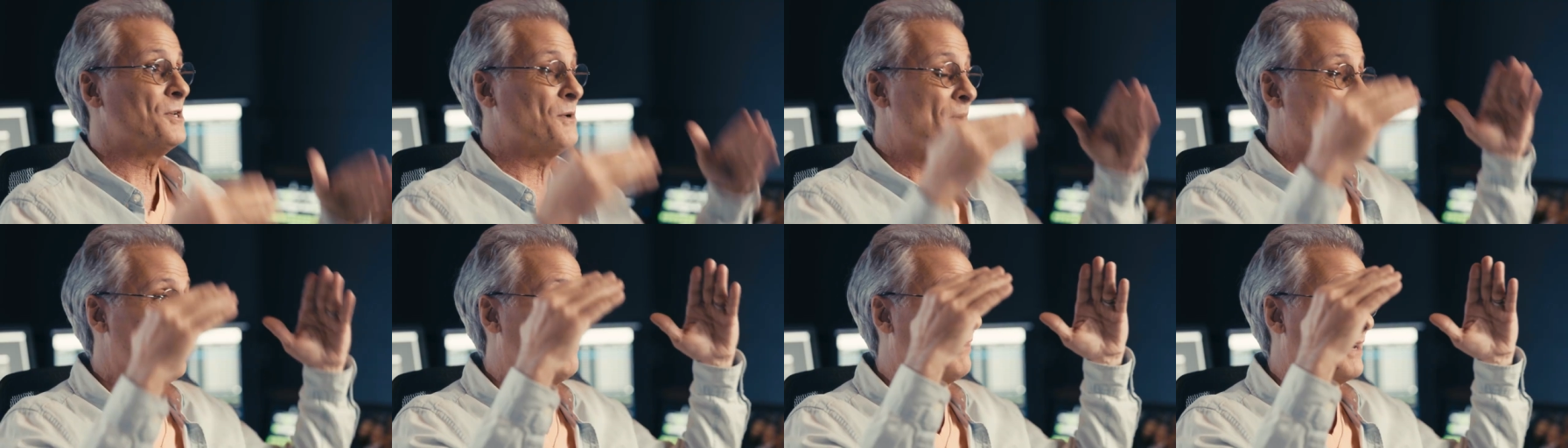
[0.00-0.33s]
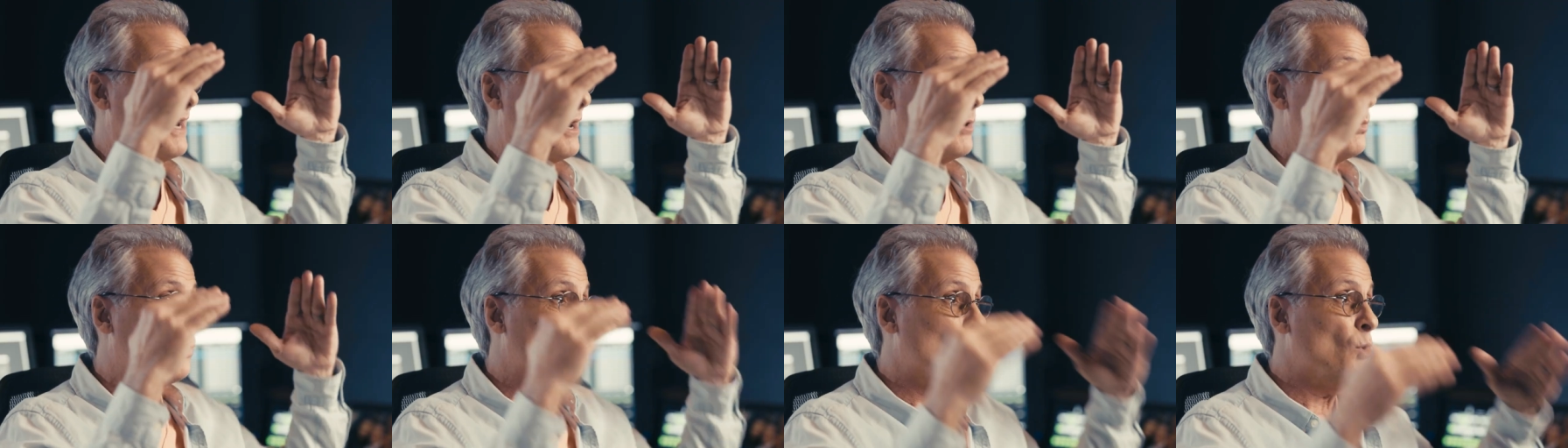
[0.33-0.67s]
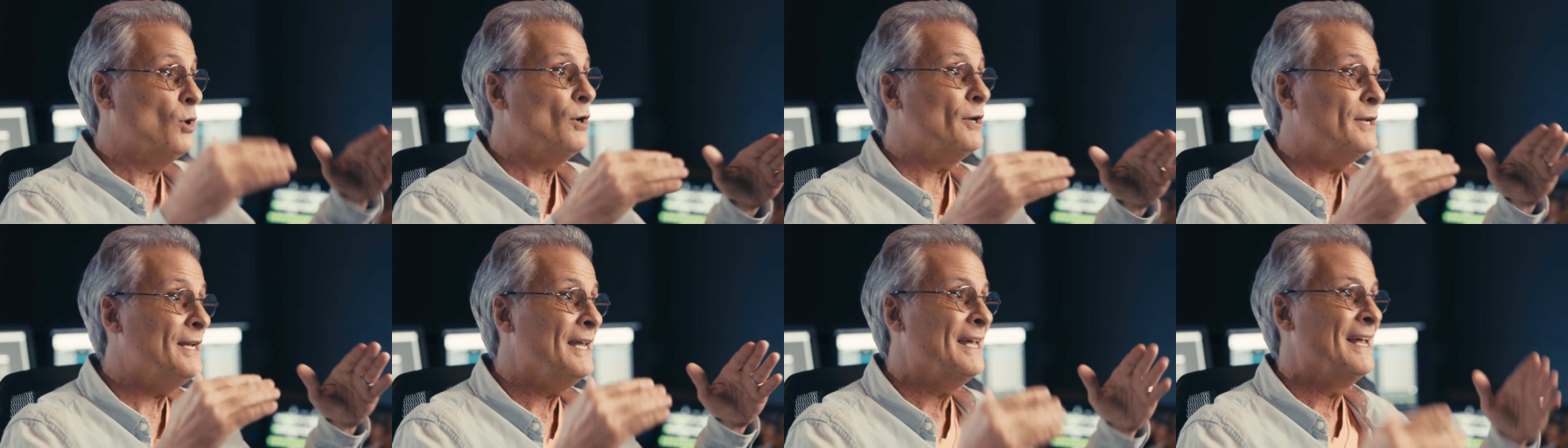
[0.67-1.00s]
and you have it on
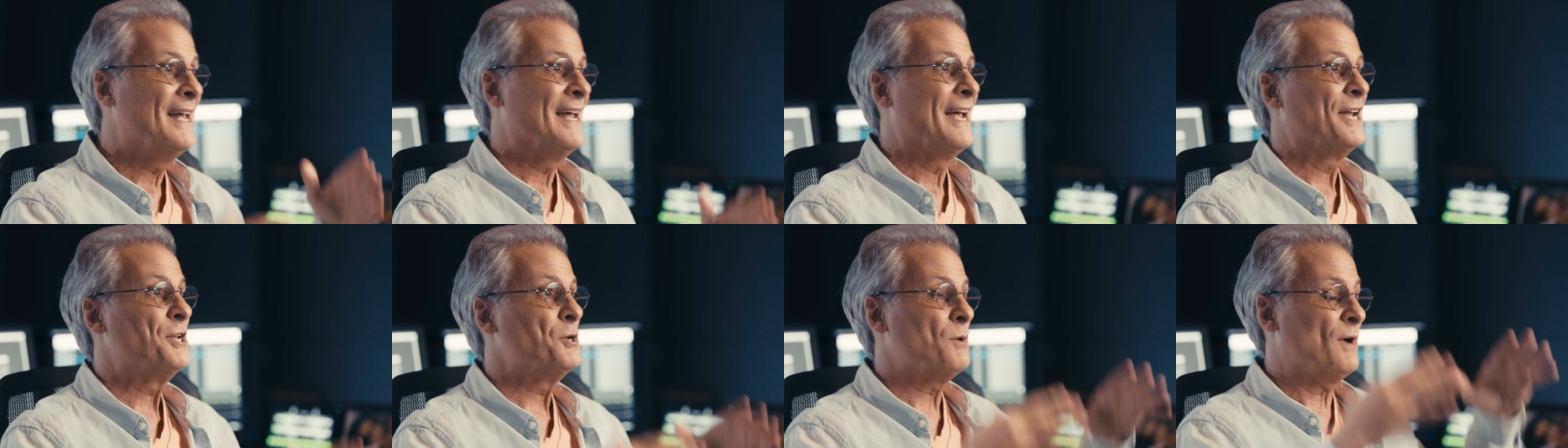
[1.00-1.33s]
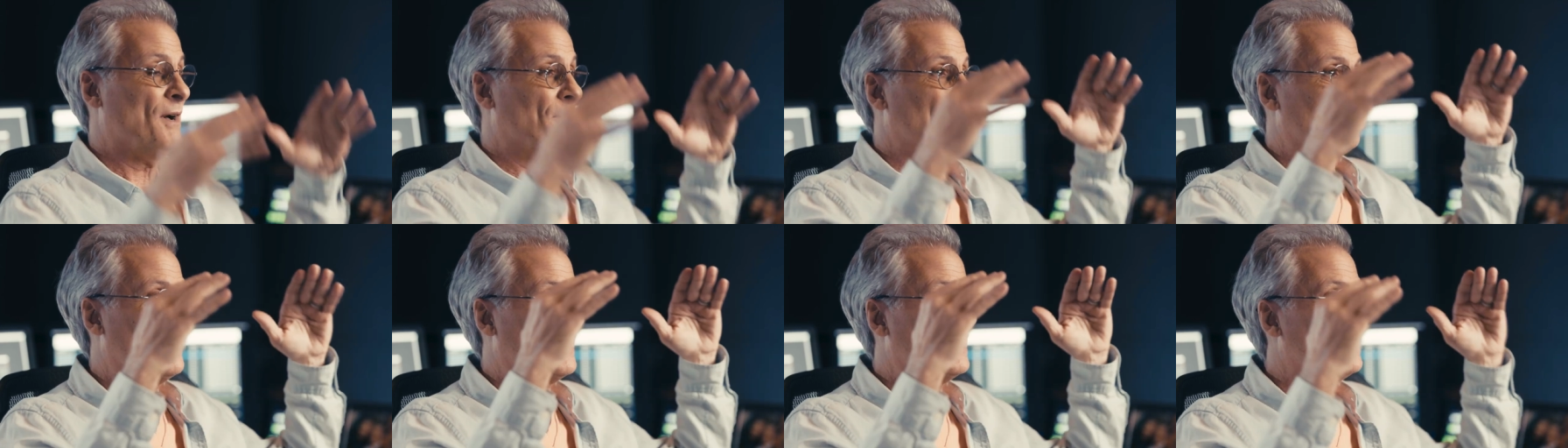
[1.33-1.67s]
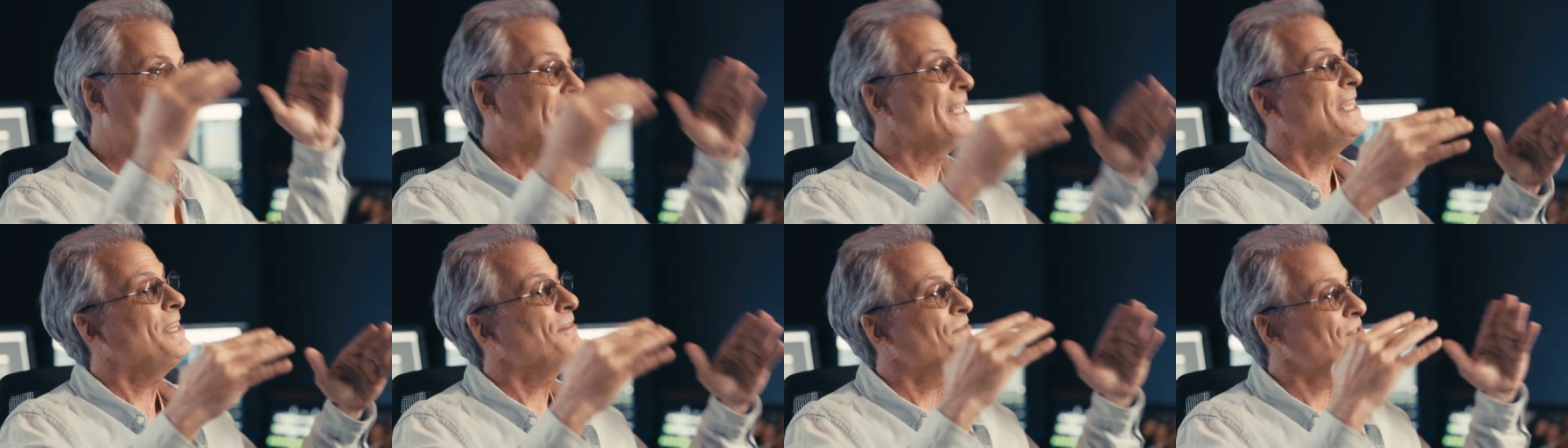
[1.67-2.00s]
wood and you have it
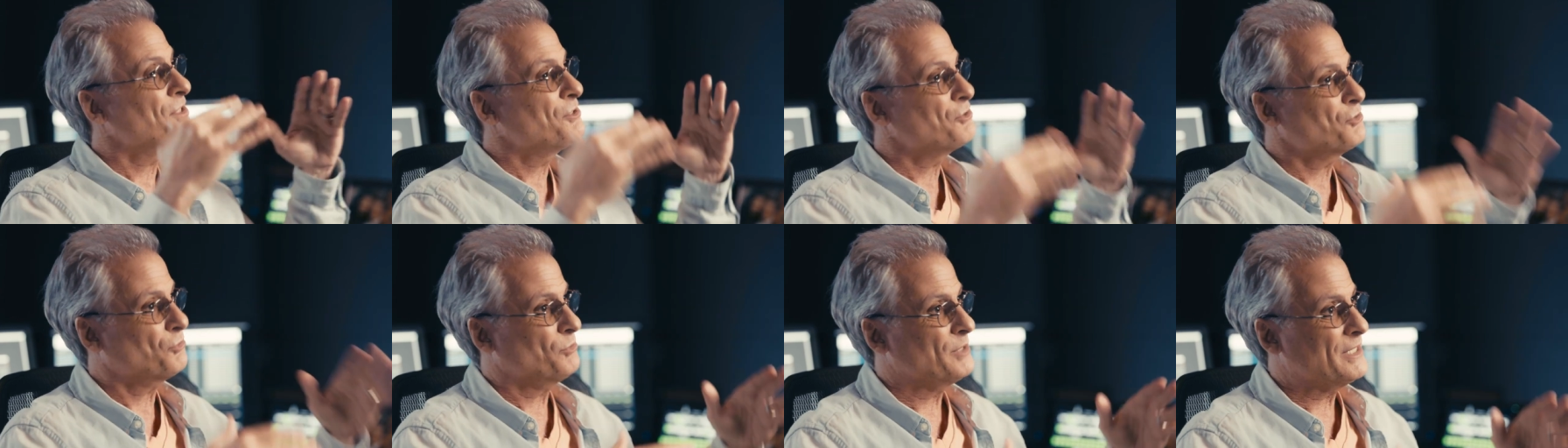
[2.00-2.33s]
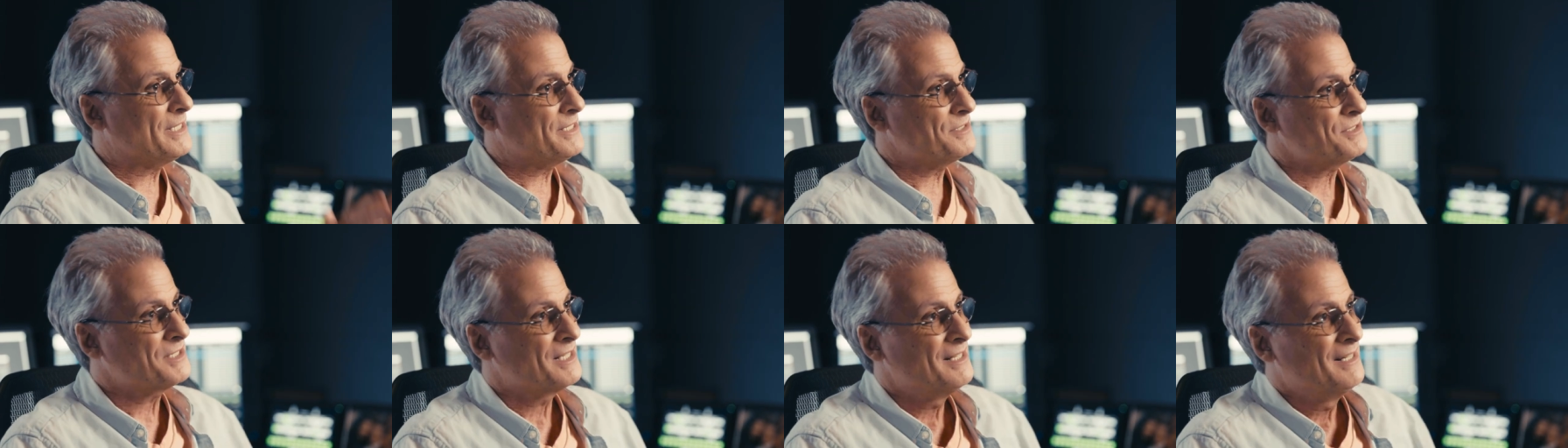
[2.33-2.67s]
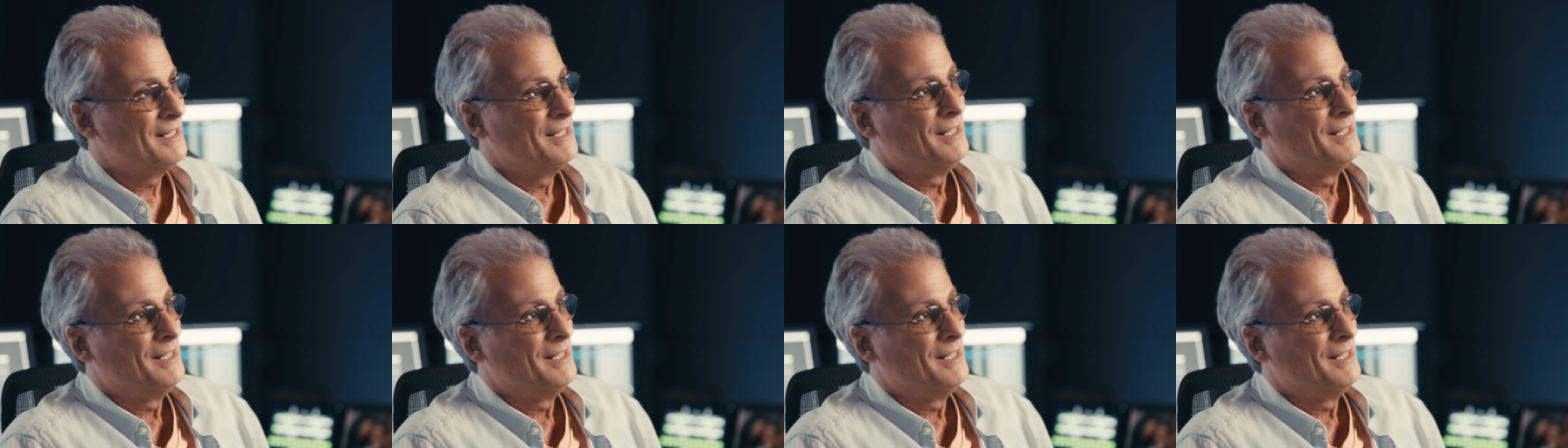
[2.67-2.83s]
on leaves and trees.